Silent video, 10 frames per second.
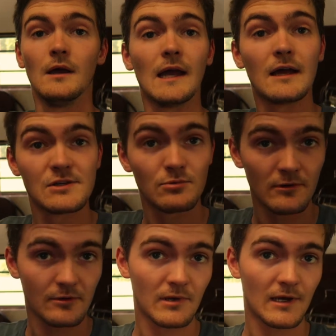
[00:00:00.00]
Hey guys,
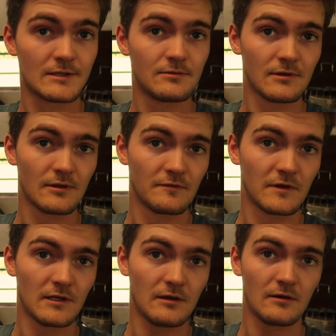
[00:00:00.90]
welcome back to another
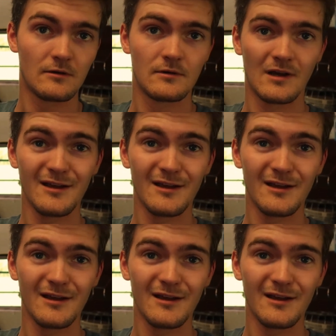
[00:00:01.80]
video.